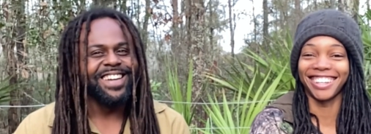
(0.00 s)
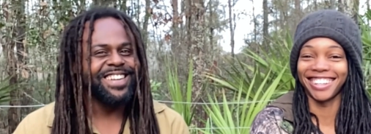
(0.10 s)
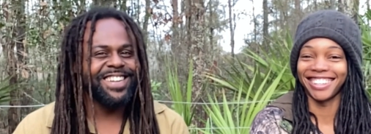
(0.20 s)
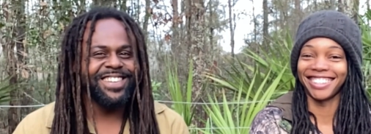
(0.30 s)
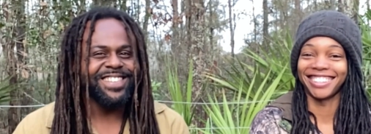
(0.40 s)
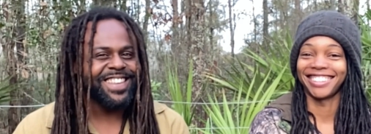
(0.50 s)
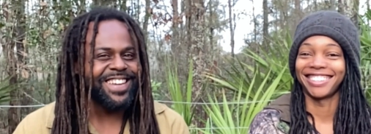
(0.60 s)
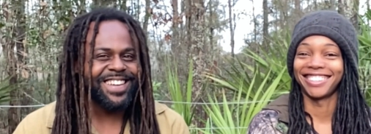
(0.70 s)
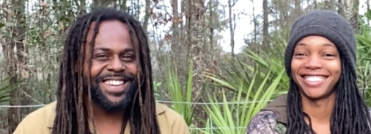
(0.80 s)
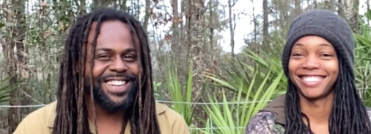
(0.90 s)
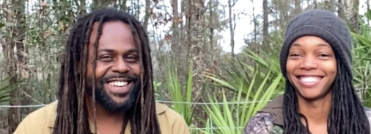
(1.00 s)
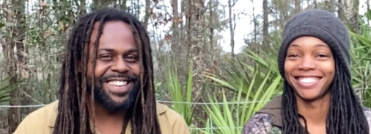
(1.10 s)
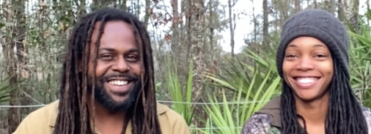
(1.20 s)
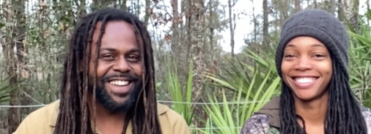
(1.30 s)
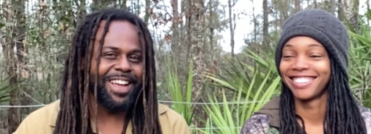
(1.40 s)
Speaker 1: don't think
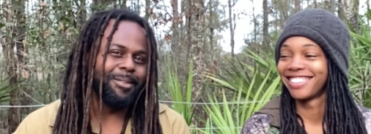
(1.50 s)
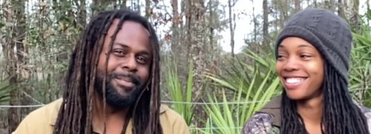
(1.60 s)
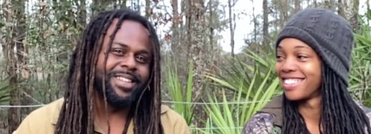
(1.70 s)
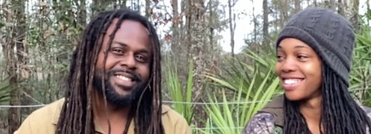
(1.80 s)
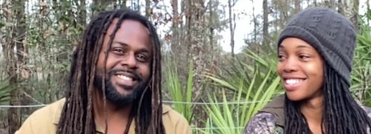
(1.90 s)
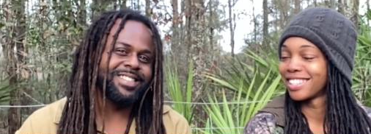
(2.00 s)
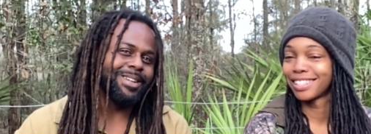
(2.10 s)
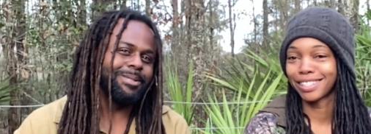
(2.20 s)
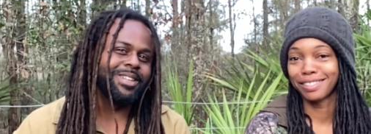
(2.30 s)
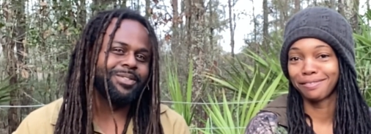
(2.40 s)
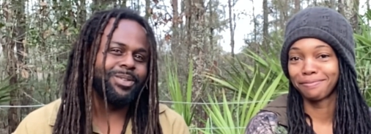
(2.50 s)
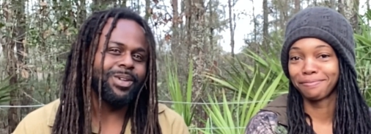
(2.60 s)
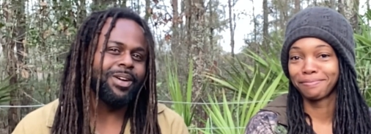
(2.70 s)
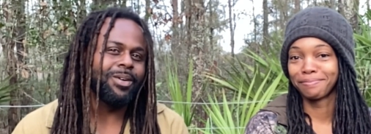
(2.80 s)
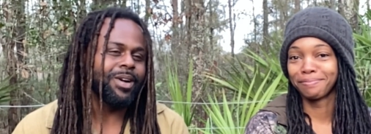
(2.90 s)
you're like missing something if you
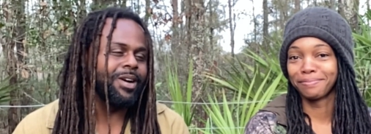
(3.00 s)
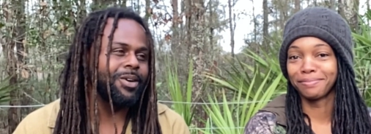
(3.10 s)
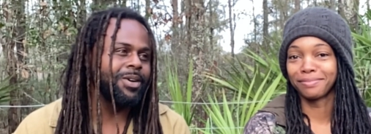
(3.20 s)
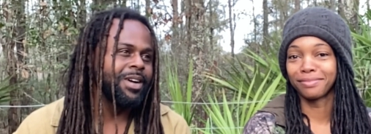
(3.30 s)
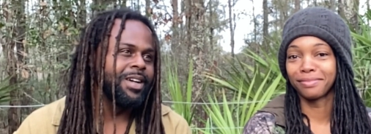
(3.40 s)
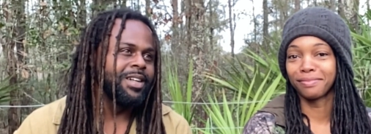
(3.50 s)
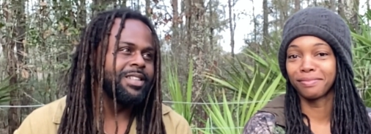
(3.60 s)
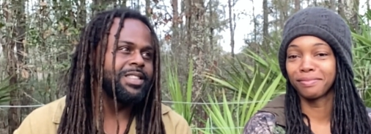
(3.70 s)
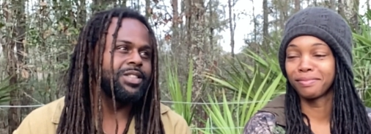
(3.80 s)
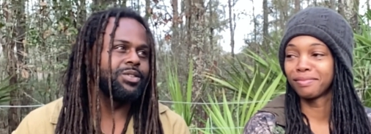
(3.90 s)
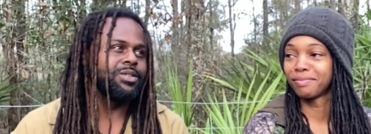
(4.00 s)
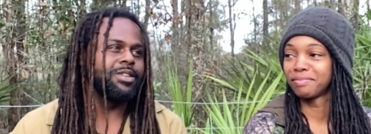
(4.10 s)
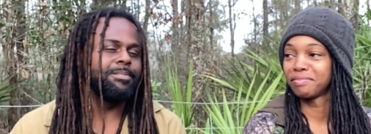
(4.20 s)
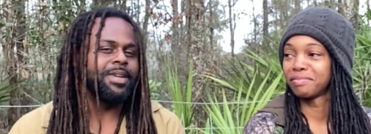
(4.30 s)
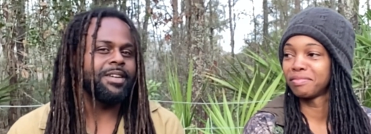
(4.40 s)
don't go to
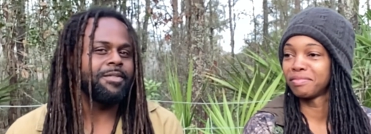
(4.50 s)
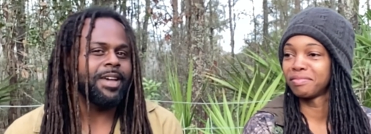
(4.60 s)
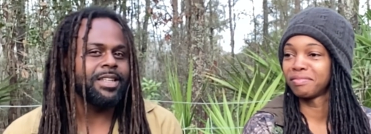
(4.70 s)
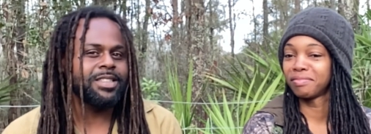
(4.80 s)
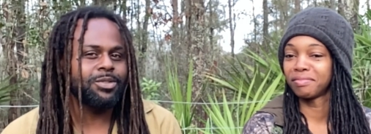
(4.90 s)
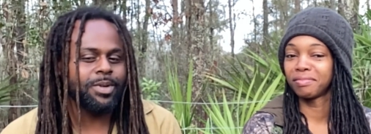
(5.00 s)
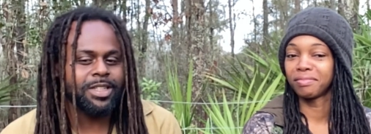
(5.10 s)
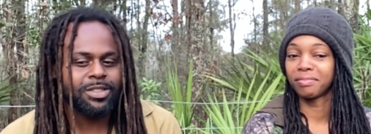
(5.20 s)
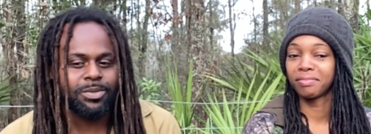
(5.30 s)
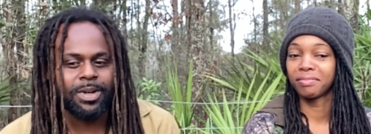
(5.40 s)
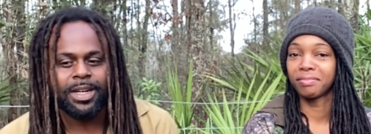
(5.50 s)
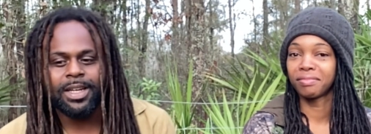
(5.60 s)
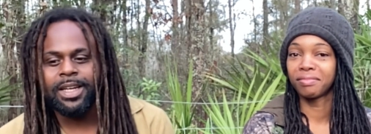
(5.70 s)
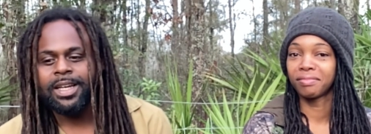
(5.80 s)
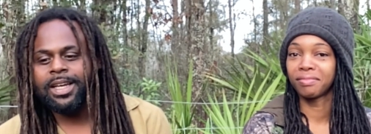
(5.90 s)
the big fancy restaurant.
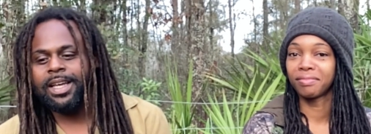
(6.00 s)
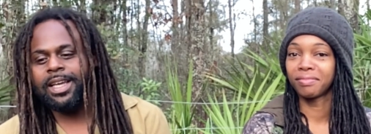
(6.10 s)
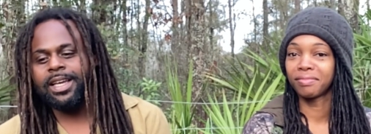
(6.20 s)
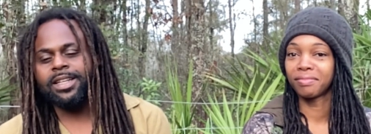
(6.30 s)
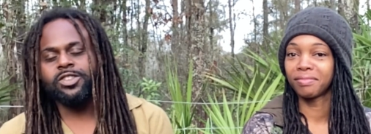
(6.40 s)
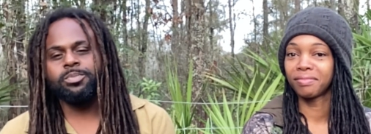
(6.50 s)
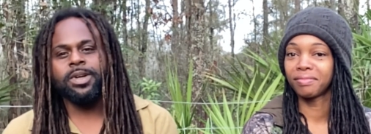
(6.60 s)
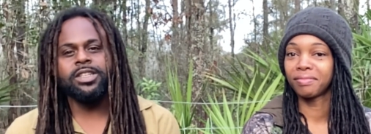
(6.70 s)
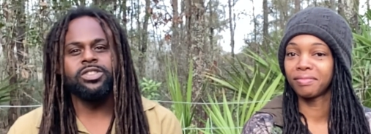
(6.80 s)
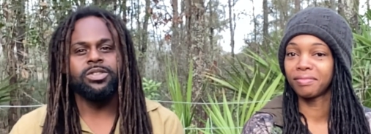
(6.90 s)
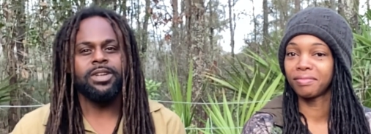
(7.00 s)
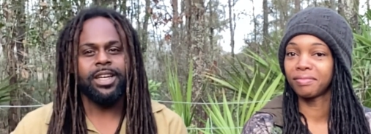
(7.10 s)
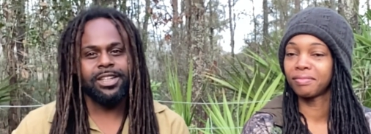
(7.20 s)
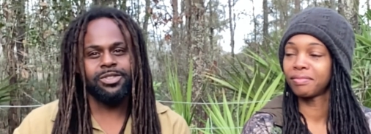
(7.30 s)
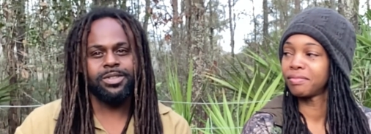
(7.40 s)
And a special
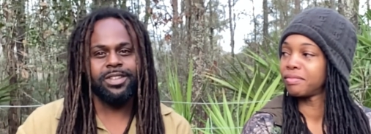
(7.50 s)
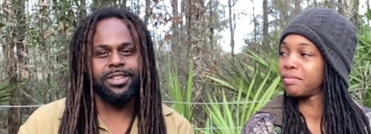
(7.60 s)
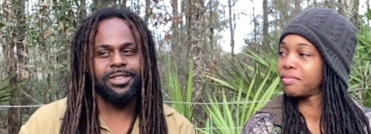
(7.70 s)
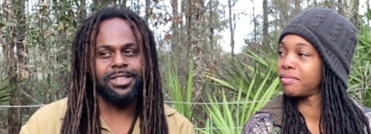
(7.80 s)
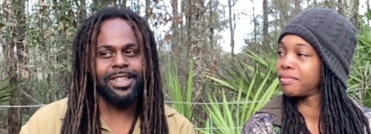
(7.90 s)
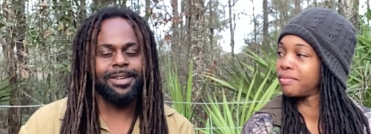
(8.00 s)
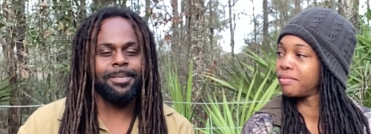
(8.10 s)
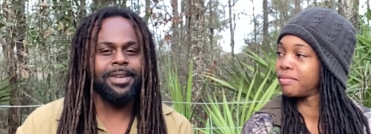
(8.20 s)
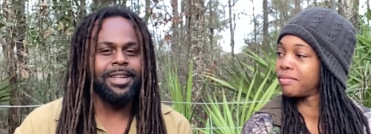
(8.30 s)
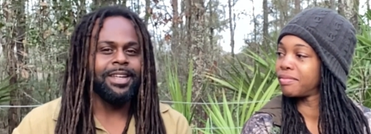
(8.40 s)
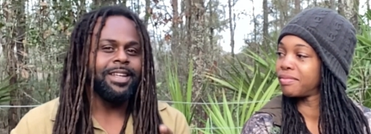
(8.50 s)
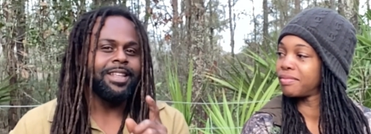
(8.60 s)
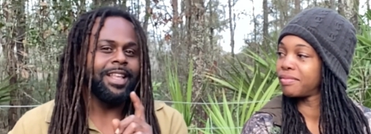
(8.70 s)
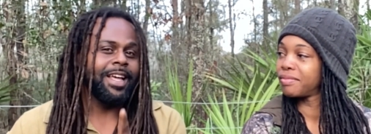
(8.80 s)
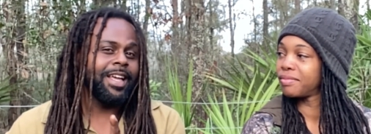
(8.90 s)
extra little tip
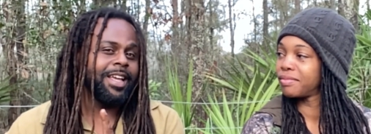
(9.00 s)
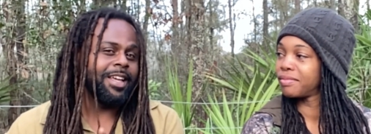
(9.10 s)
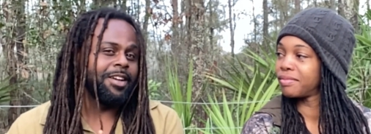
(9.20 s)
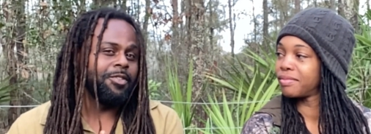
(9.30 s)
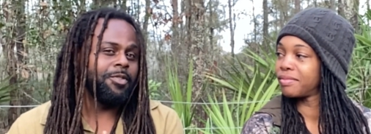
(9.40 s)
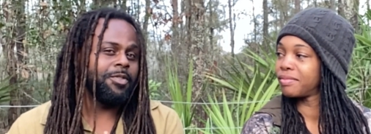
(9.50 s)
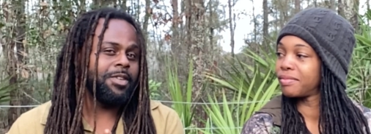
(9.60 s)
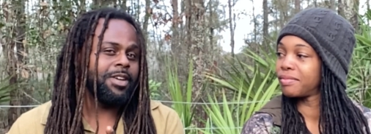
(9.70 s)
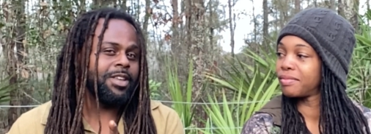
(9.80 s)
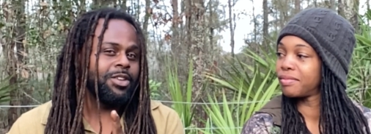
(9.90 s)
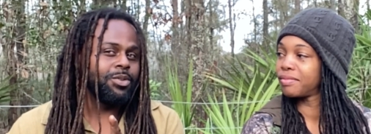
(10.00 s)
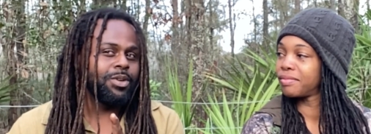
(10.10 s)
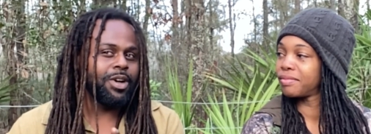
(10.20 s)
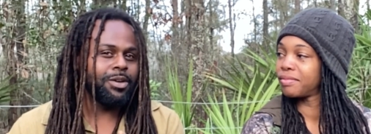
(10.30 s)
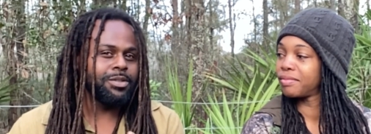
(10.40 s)
that if you
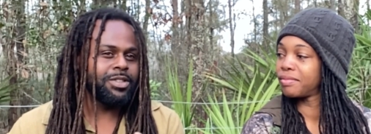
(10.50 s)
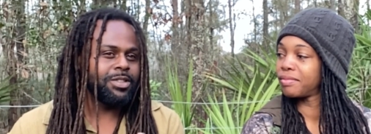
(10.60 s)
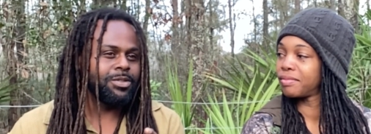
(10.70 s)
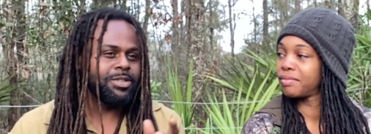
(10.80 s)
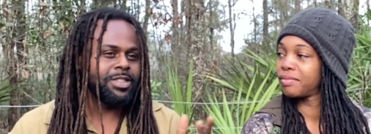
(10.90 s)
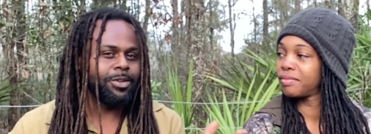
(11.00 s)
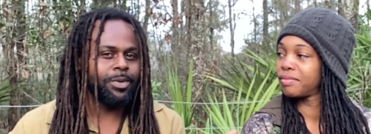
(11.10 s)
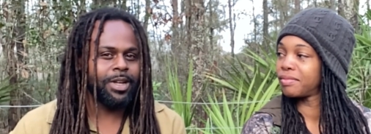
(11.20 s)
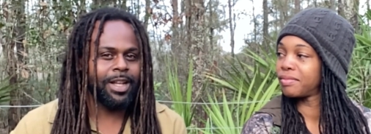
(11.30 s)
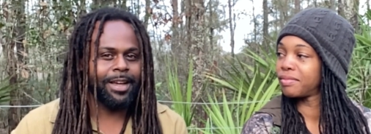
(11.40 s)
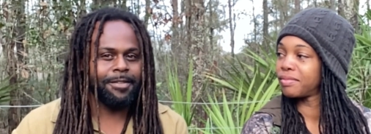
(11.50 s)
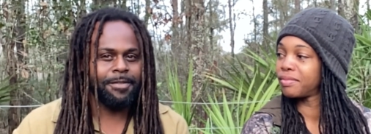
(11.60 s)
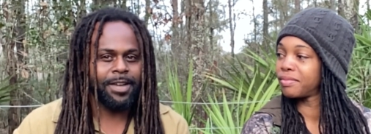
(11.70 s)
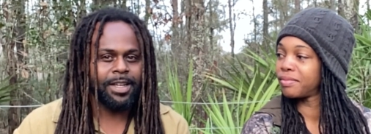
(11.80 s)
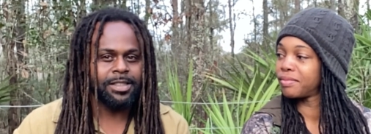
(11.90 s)
go to somewhere like
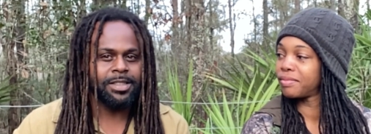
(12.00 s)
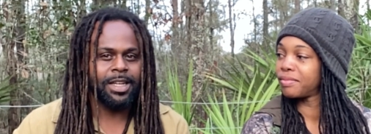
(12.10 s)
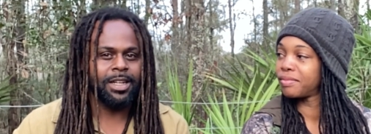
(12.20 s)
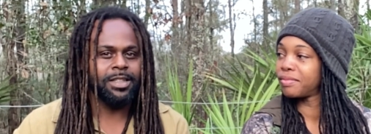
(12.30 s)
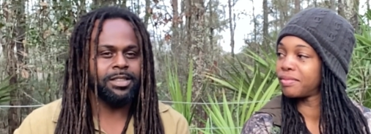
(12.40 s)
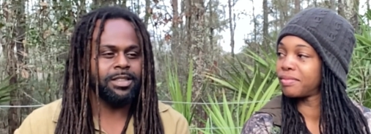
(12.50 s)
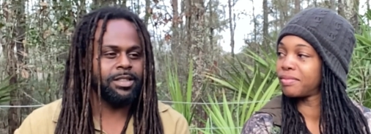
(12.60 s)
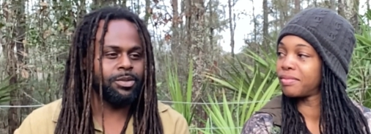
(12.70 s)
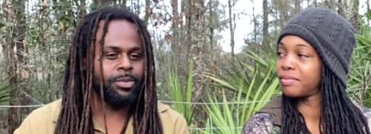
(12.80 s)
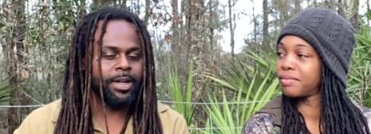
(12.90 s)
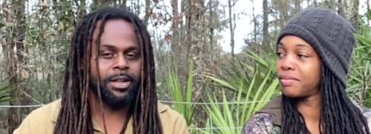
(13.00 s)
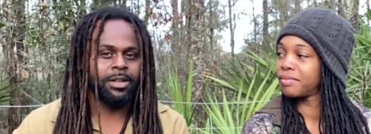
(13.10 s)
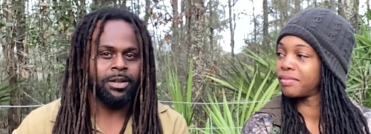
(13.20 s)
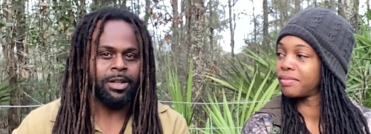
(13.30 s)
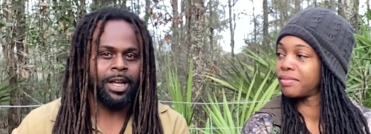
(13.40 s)
Fins that isn't the
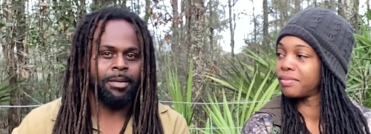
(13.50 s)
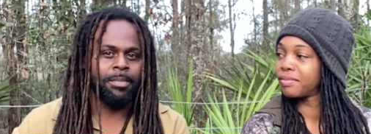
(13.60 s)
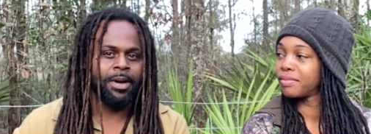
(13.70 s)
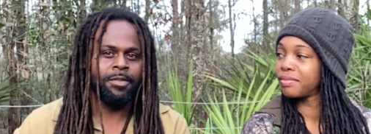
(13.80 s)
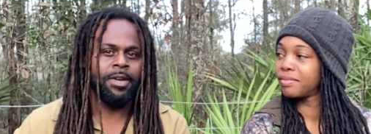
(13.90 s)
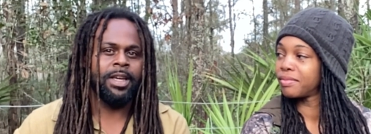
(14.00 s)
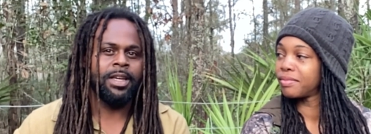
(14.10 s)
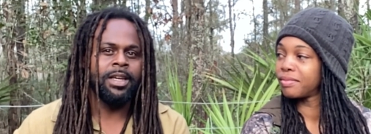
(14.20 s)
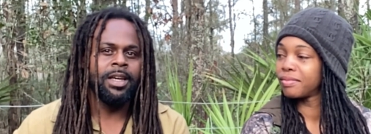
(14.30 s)
regular like buffet,